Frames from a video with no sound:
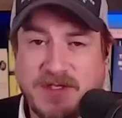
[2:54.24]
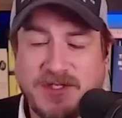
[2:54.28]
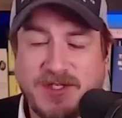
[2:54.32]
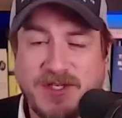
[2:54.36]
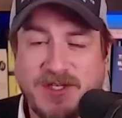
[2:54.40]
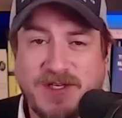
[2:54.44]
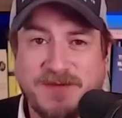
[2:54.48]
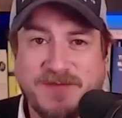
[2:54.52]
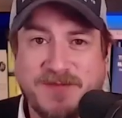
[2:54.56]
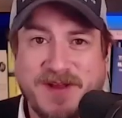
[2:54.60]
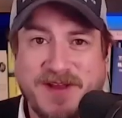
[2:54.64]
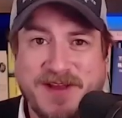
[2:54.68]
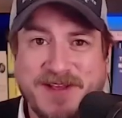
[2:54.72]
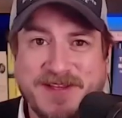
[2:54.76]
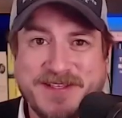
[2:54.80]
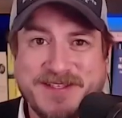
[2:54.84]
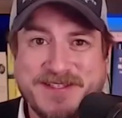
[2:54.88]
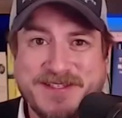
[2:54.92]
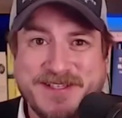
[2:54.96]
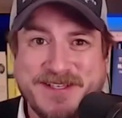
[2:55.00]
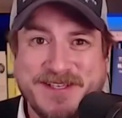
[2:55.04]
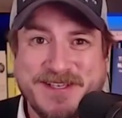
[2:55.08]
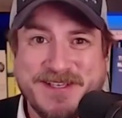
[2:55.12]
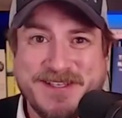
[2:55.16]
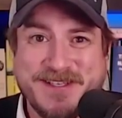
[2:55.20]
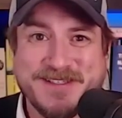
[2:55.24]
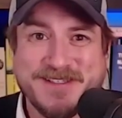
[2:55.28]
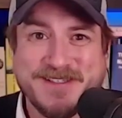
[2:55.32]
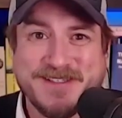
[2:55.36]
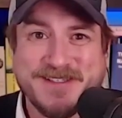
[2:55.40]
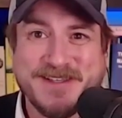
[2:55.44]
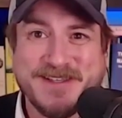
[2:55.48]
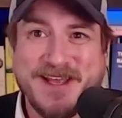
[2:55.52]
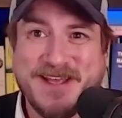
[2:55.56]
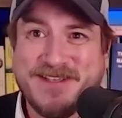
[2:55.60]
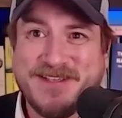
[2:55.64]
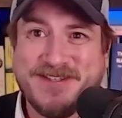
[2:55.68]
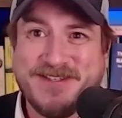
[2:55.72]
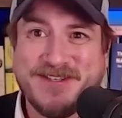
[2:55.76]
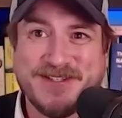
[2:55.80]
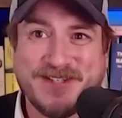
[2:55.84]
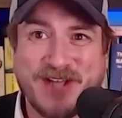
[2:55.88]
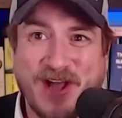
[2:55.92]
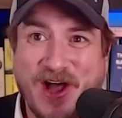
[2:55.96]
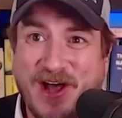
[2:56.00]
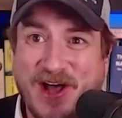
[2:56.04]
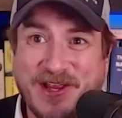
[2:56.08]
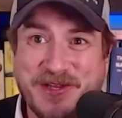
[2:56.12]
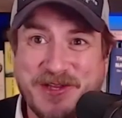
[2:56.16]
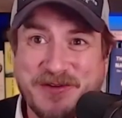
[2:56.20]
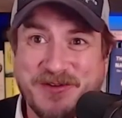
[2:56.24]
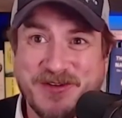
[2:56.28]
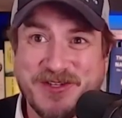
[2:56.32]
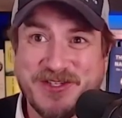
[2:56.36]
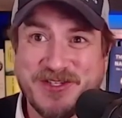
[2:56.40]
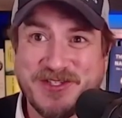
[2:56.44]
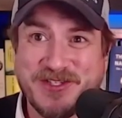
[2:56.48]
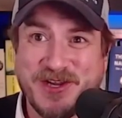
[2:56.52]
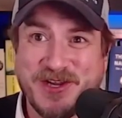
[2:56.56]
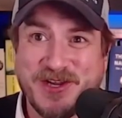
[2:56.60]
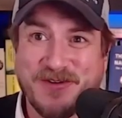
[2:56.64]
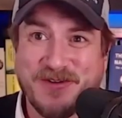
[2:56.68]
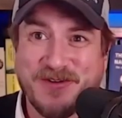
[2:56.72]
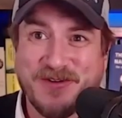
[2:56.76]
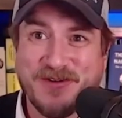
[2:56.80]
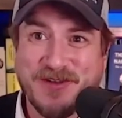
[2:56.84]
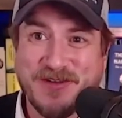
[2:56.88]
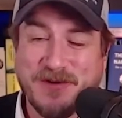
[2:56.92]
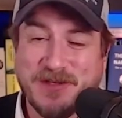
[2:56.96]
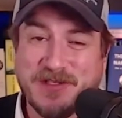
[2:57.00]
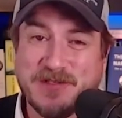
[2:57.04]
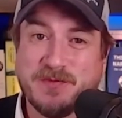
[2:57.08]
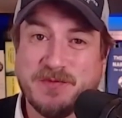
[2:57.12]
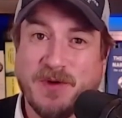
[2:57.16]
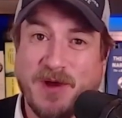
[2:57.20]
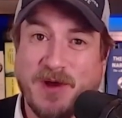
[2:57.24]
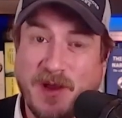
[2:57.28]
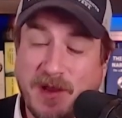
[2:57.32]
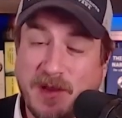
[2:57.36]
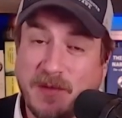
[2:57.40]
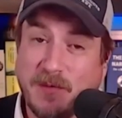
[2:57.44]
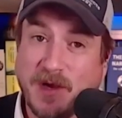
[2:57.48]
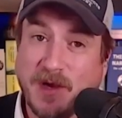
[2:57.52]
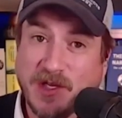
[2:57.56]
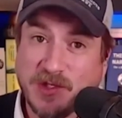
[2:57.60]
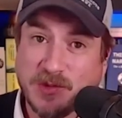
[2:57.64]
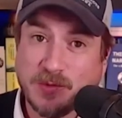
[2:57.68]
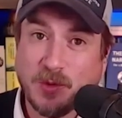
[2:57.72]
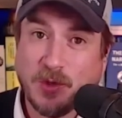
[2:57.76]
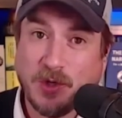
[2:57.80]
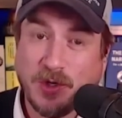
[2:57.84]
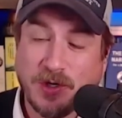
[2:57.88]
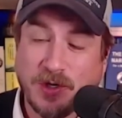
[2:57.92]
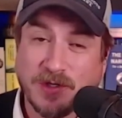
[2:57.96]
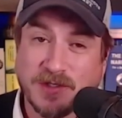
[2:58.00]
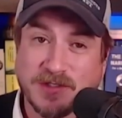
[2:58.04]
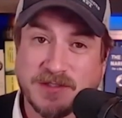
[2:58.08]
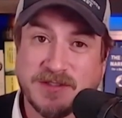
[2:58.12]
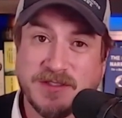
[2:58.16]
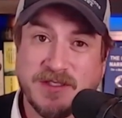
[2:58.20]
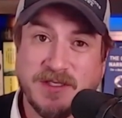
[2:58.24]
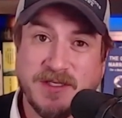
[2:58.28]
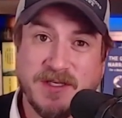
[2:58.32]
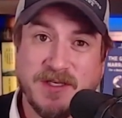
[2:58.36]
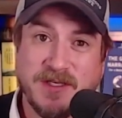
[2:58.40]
this shit? That's just Hollywood showing you. It's probably much worse.